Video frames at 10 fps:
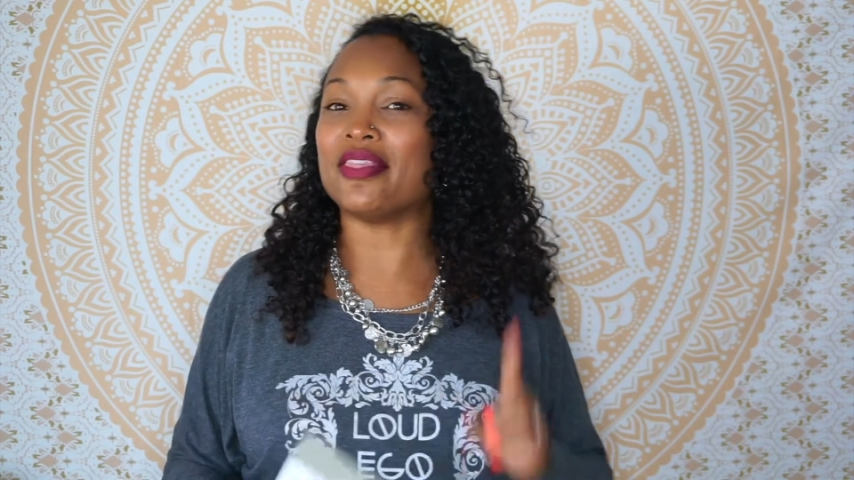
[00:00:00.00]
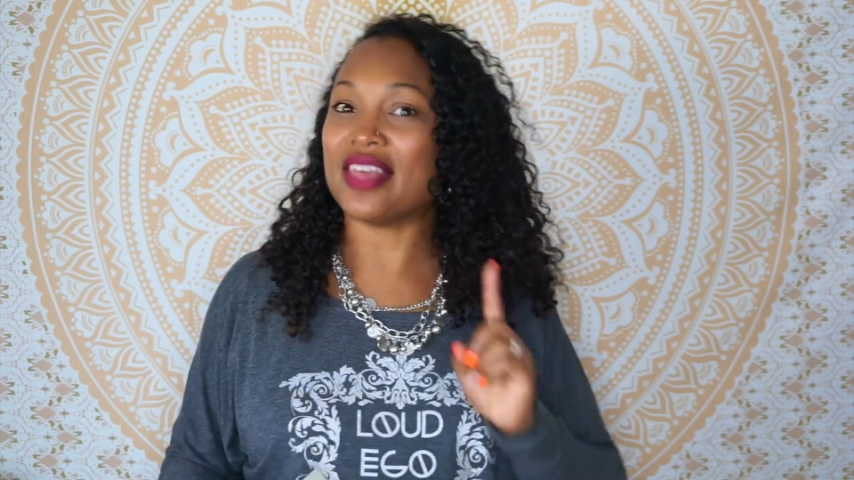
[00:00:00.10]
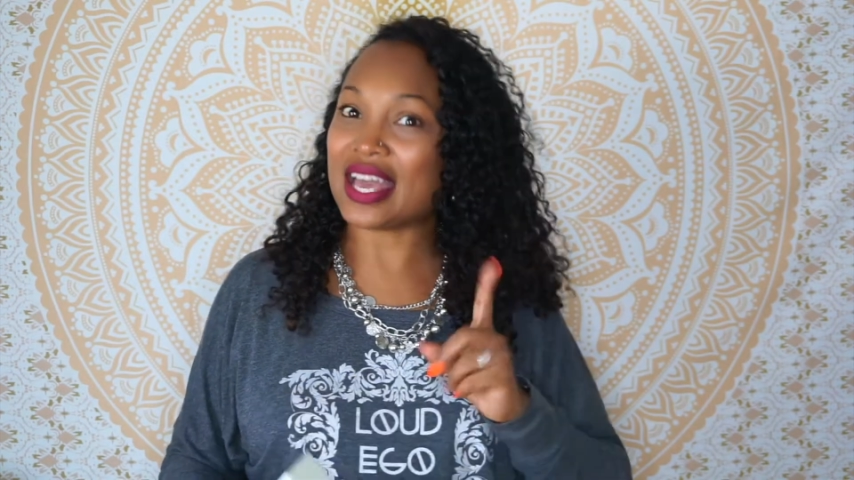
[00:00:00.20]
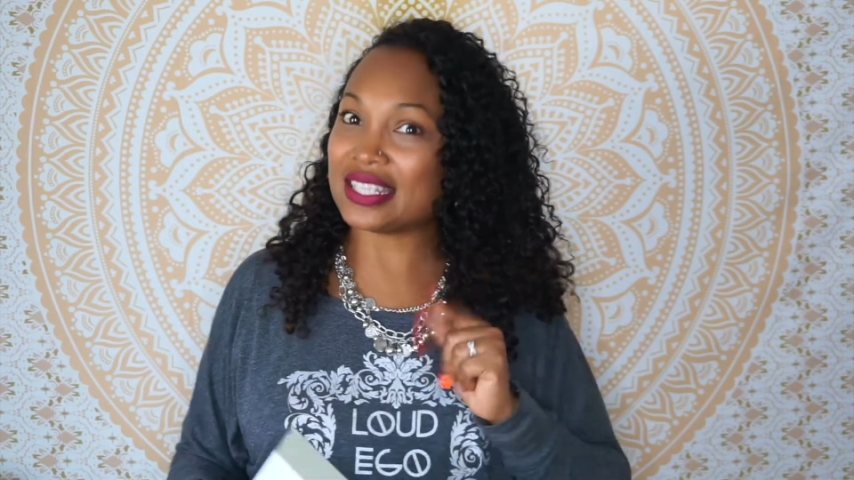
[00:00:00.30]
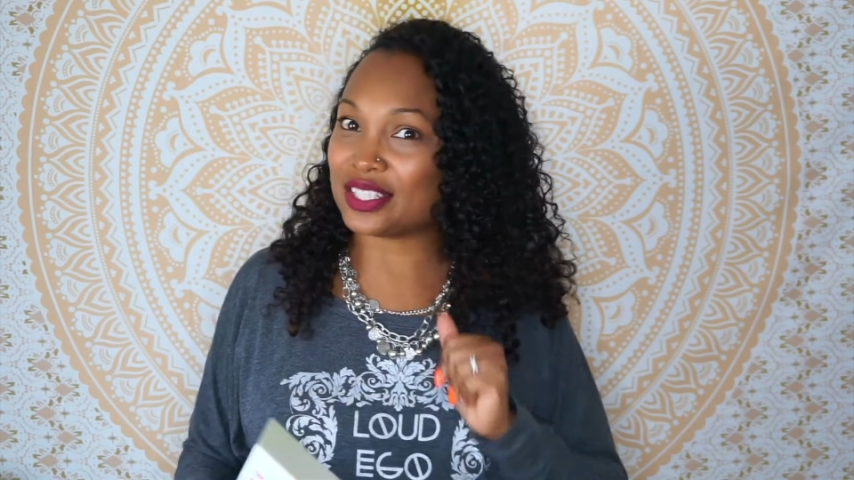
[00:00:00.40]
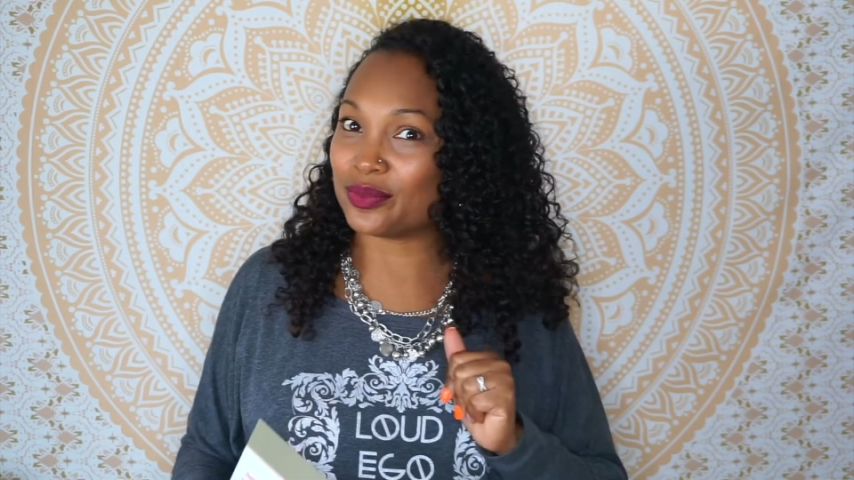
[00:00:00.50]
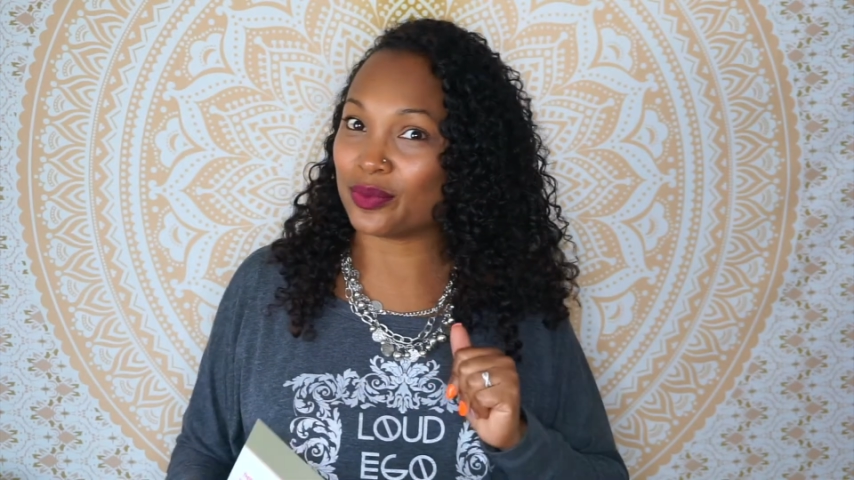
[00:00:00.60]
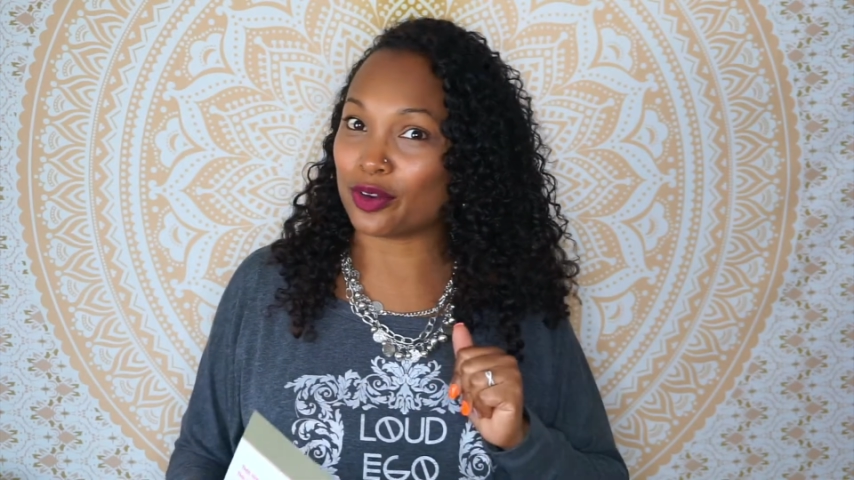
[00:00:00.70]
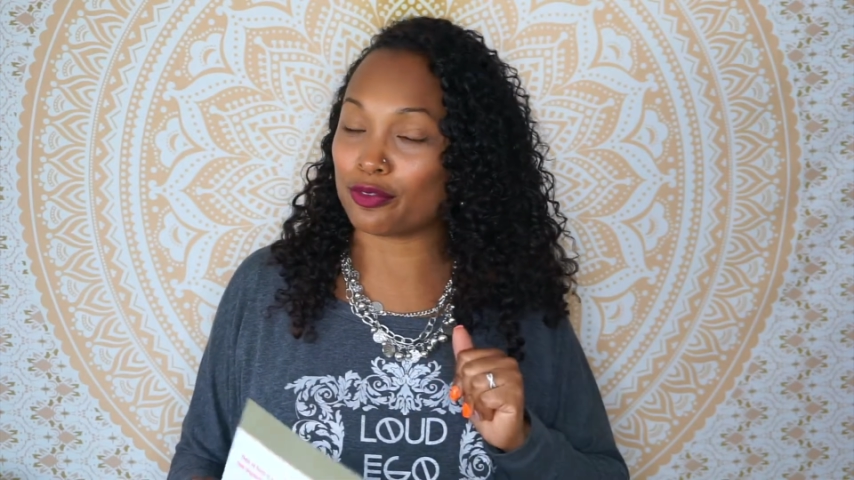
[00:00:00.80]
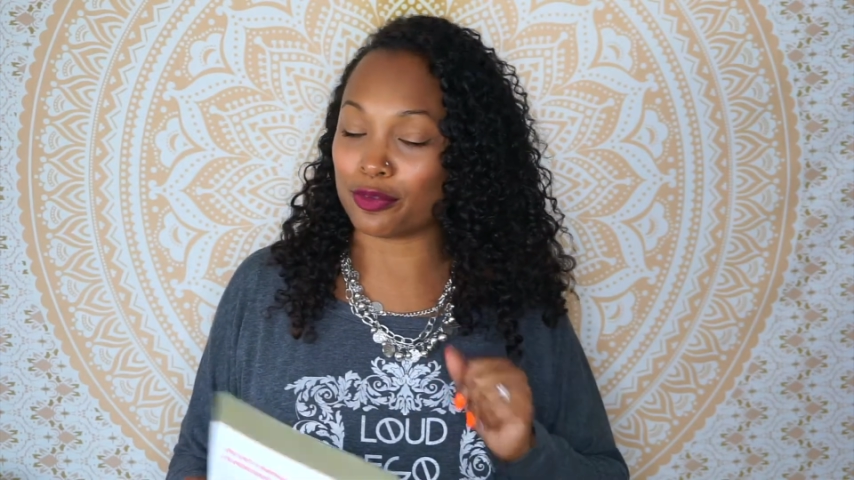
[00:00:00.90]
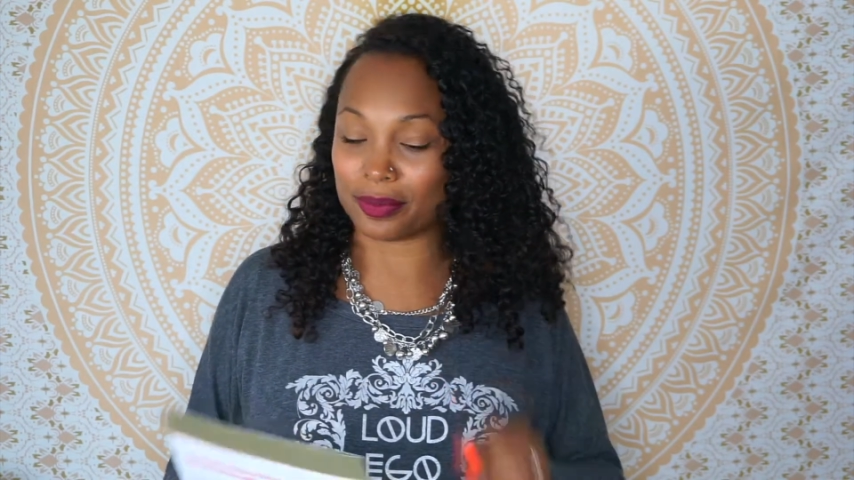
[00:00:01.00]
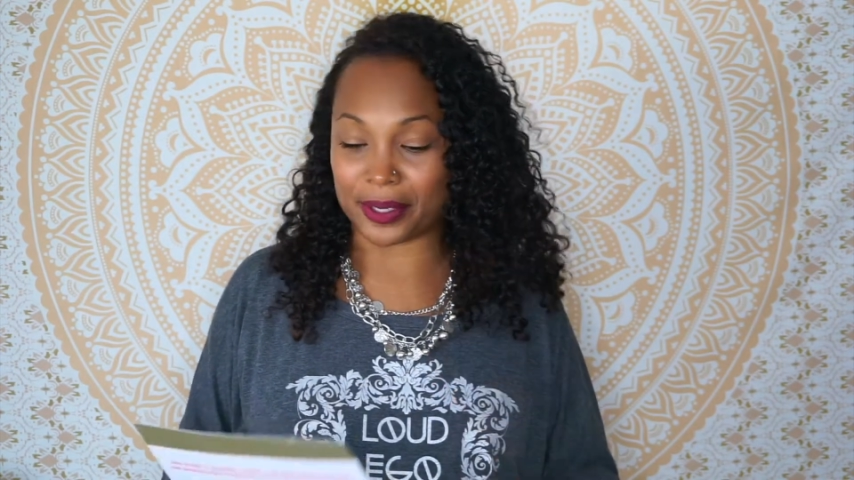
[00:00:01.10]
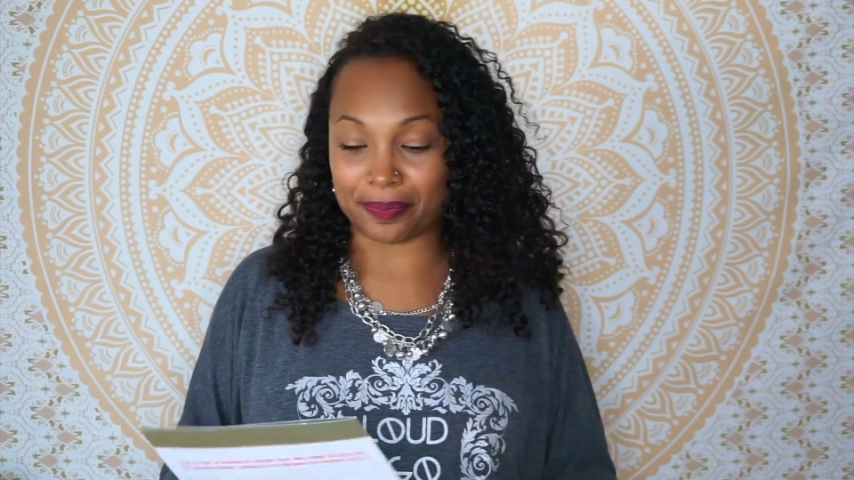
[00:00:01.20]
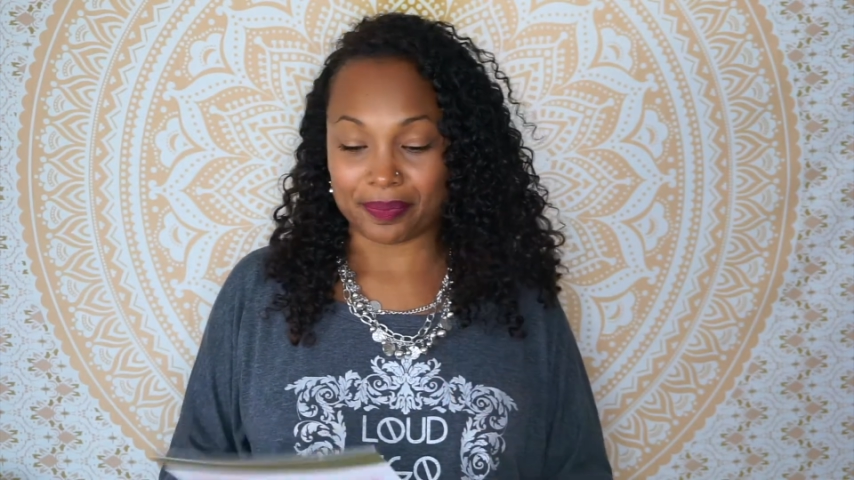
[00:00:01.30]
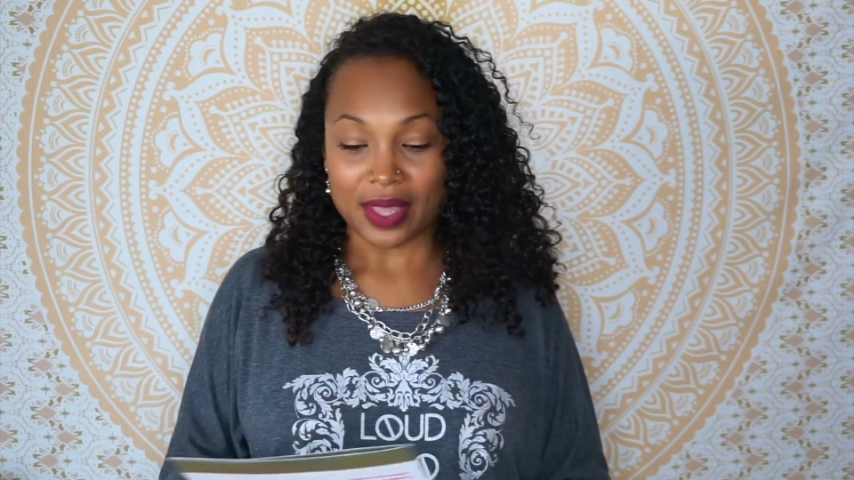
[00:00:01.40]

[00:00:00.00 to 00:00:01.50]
that didn't work for me.